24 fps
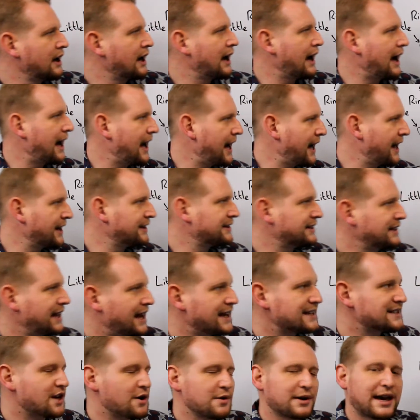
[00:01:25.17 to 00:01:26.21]
And
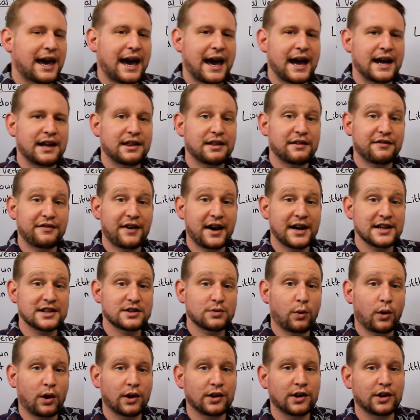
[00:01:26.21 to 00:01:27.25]
yes, okay, the first
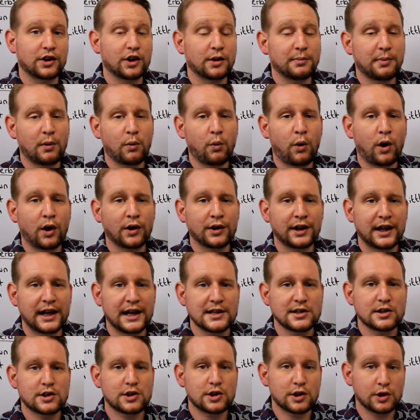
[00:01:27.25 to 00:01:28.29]
one, number 1,
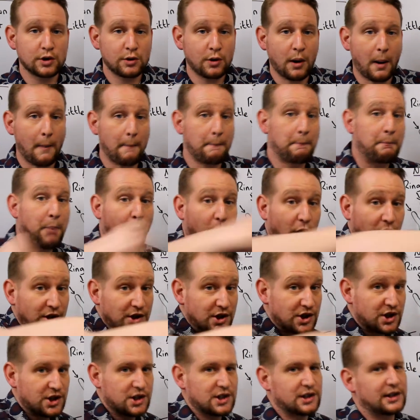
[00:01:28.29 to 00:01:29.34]
is to
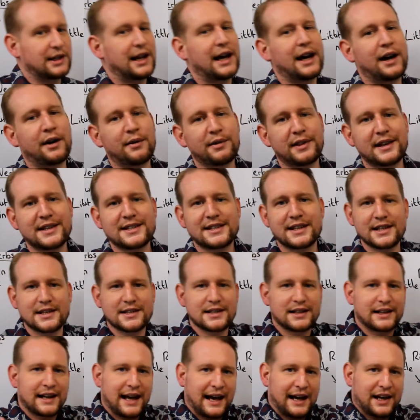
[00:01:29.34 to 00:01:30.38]
punch. Now this is
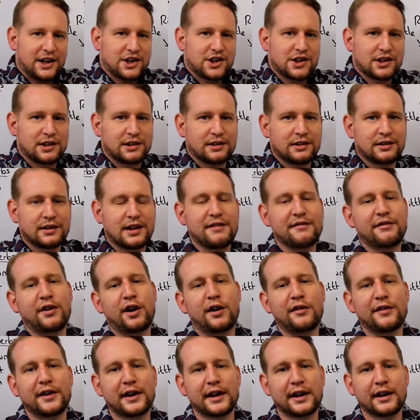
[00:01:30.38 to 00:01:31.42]
an action
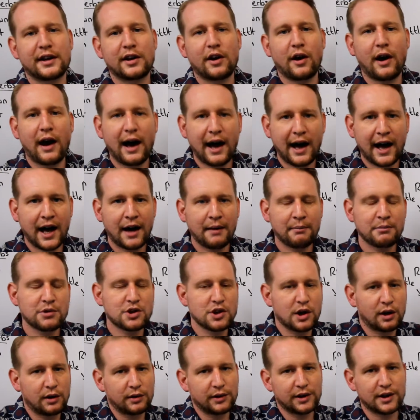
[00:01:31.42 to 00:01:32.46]
involving your arm,
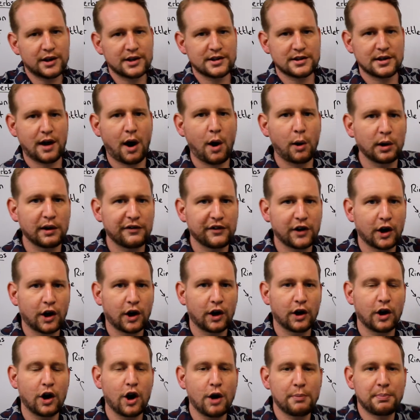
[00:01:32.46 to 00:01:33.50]
shoulders, whole of
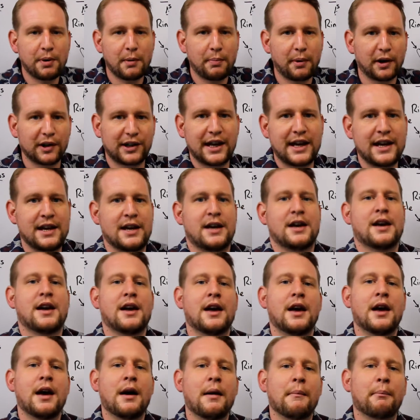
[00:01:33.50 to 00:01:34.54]
your upper body,
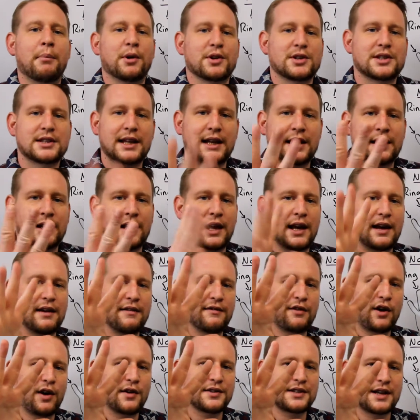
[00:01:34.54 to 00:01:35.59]
but still it
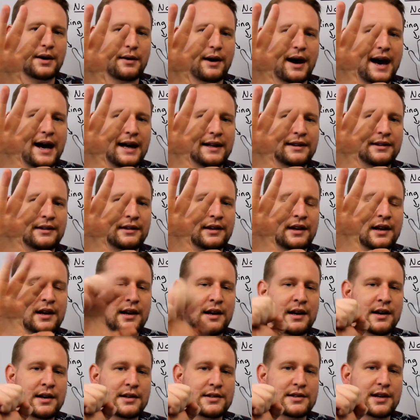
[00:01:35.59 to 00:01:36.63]
involves our hand.
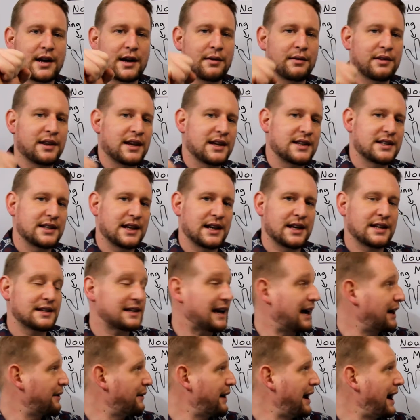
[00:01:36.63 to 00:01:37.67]
So this is
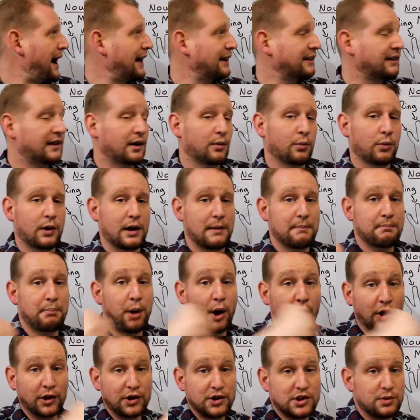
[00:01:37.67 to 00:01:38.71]
our hand and we
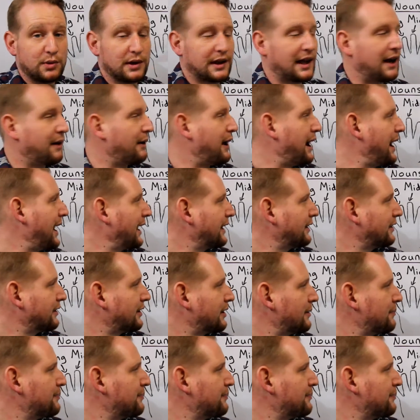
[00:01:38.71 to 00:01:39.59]
punch with our hand.